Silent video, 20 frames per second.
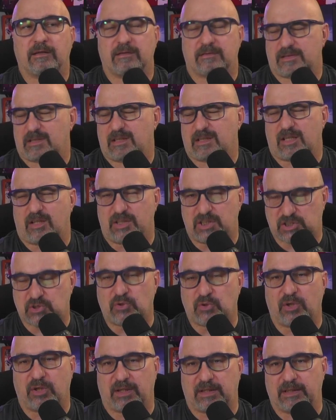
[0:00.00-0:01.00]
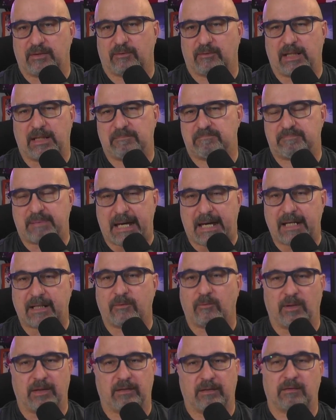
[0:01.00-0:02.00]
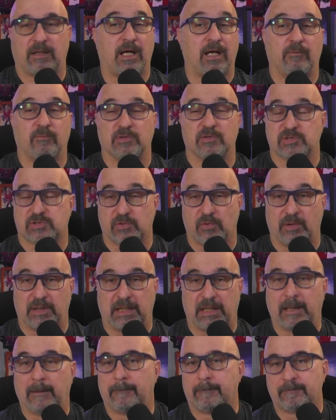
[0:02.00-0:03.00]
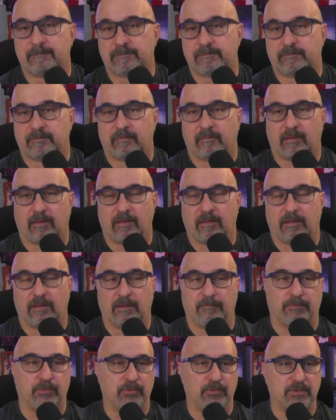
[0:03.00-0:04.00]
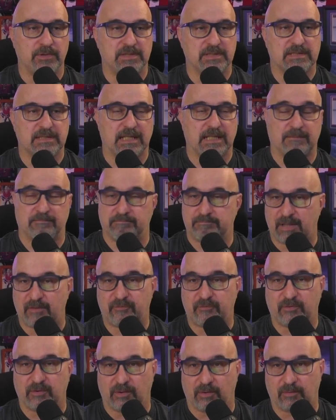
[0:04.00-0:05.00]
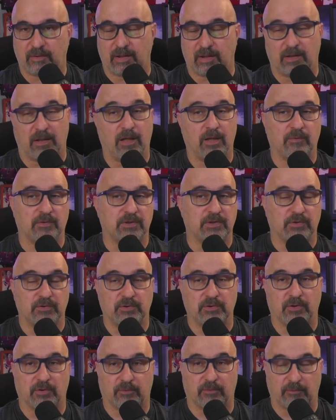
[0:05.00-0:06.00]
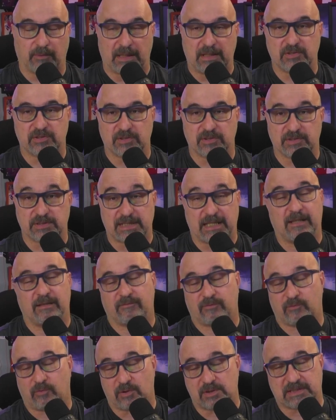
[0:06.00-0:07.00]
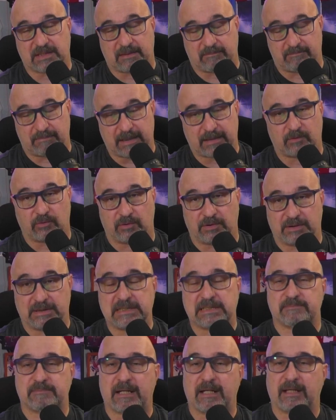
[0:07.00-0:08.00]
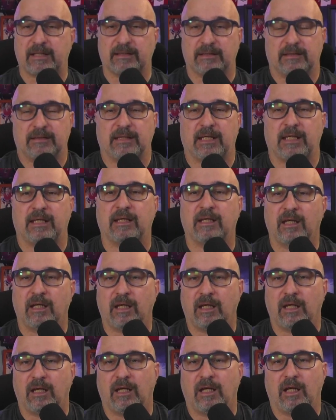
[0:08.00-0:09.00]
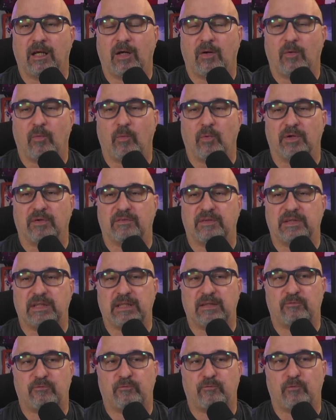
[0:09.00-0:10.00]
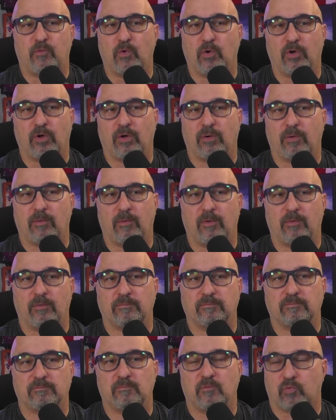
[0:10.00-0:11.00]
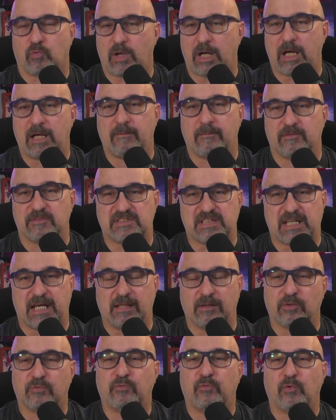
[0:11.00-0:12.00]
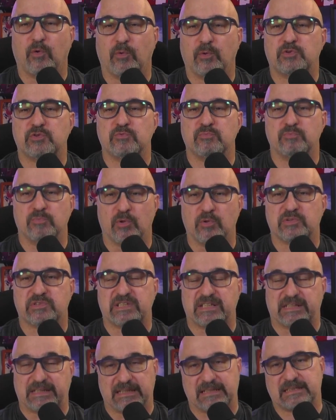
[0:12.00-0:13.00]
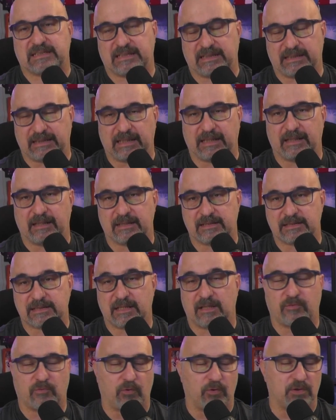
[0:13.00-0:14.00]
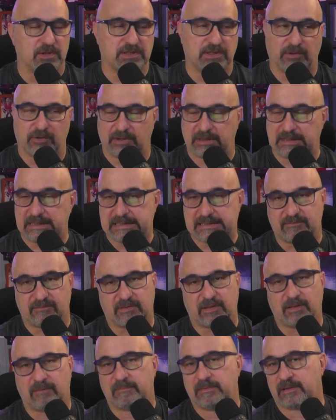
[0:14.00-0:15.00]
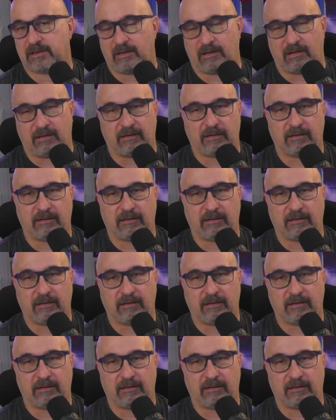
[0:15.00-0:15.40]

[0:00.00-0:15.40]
Historically, right, back when I was growing up, the Bruins and Buffalo, along with the New York Rangers and, of course, the Quebec Nordiques back in the day, were the 4 rivals I look forward to most against the Canadiens. Now, of course, the Nordiques have come and gone.